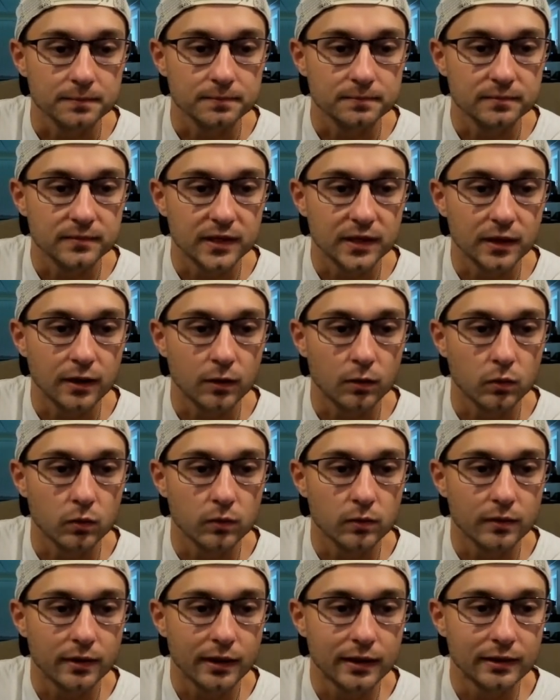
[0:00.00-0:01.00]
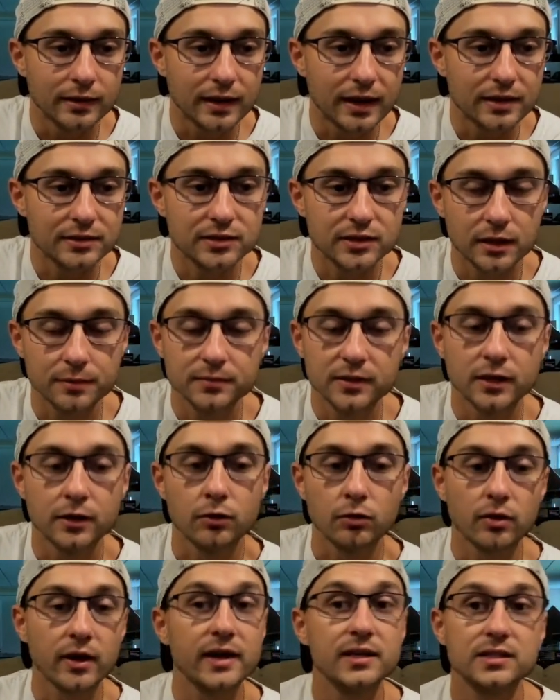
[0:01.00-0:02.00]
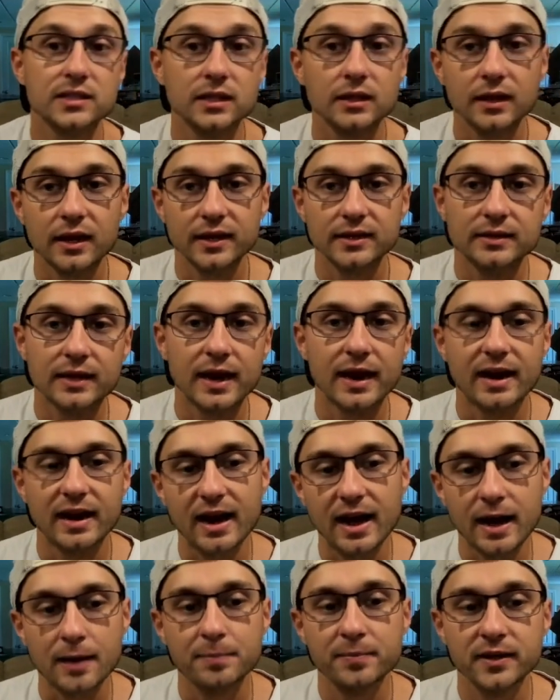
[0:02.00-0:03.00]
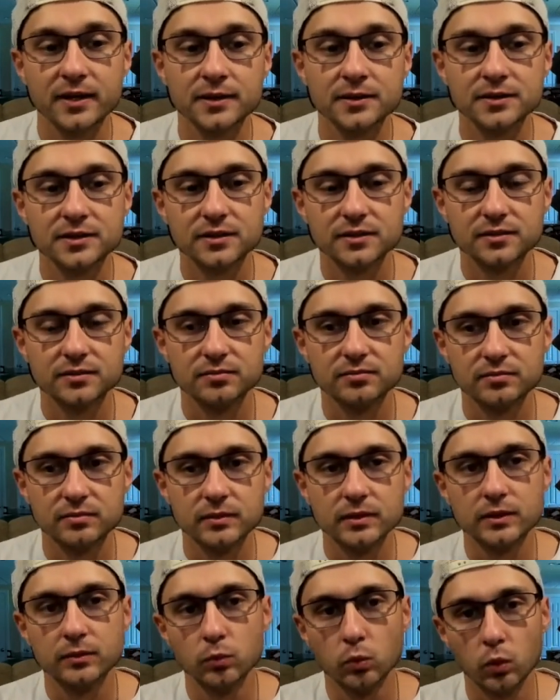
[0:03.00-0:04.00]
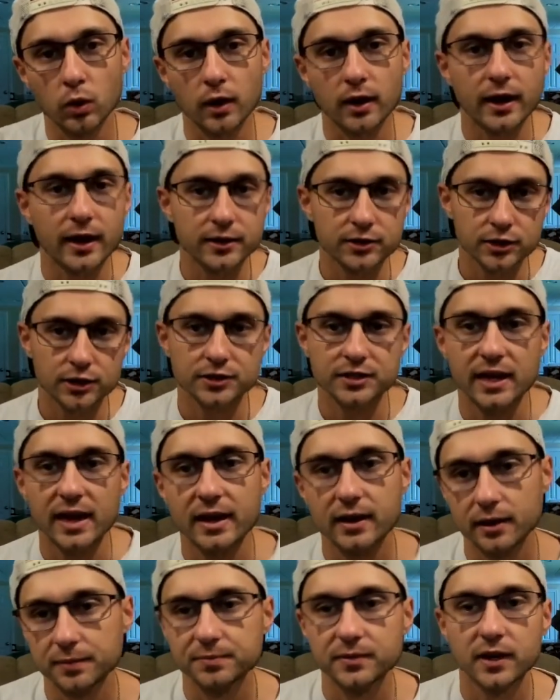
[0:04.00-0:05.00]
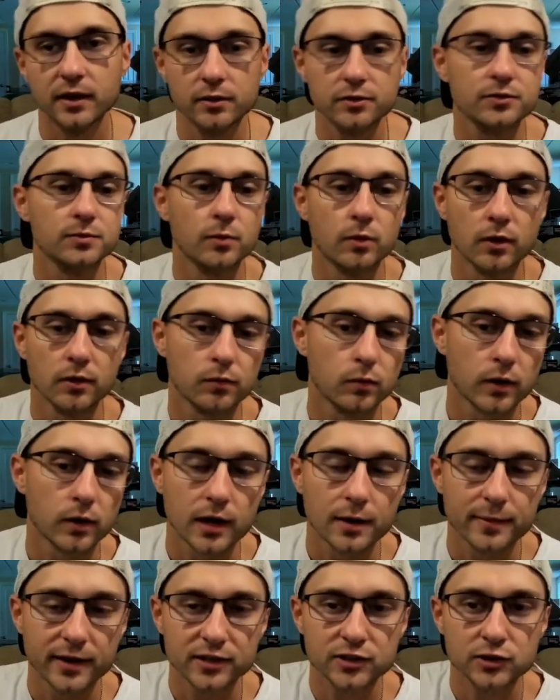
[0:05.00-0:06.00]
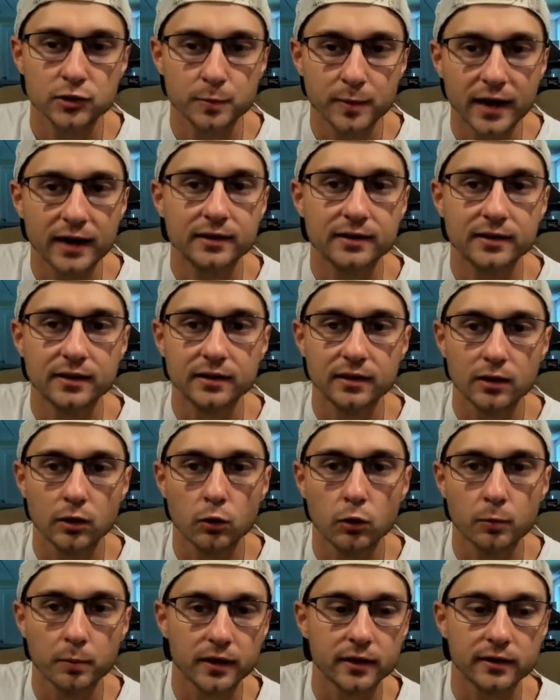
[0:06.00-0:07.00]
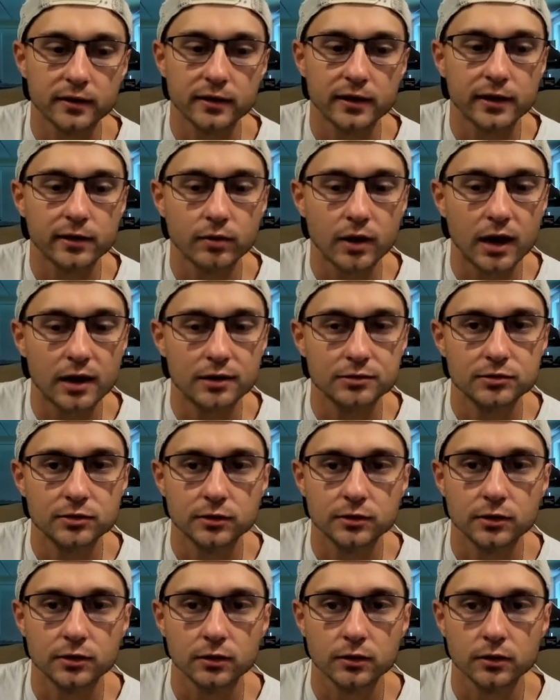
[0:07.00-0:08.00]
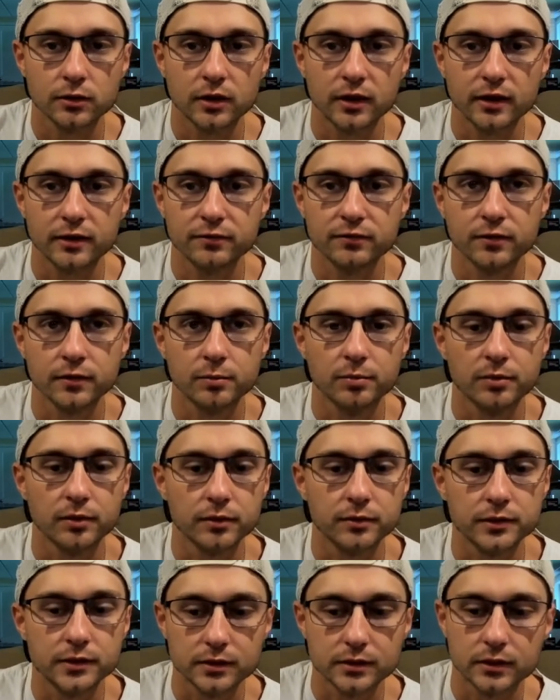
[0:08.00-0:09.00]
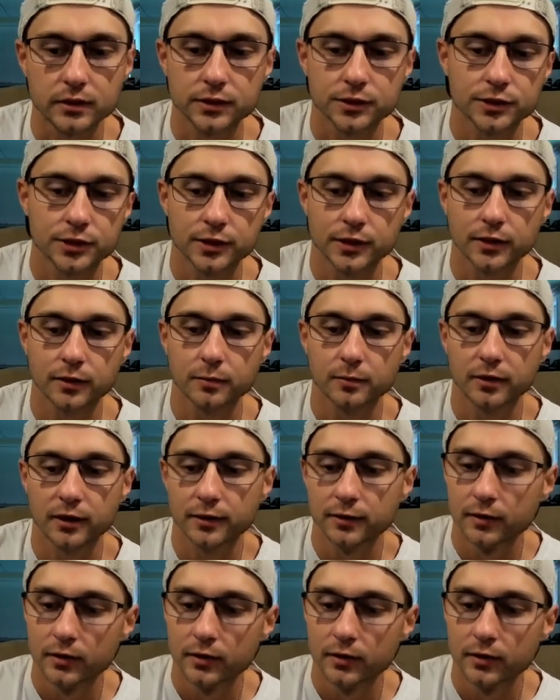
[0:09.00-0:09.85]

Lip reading: unless something crazy like that happens, what I just had up there is more of what I'm expecting the opening night roster to look like for the Bruins this year. But